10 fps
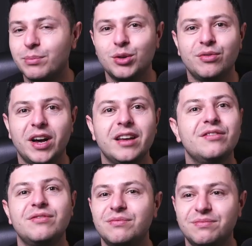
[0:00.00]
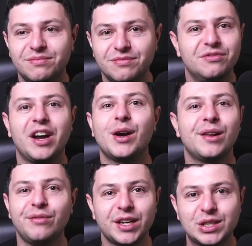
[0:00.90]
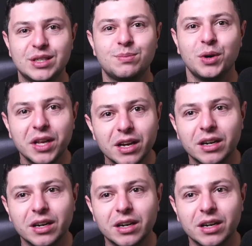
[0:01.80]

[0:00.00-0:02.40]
to 5 viral infections per year.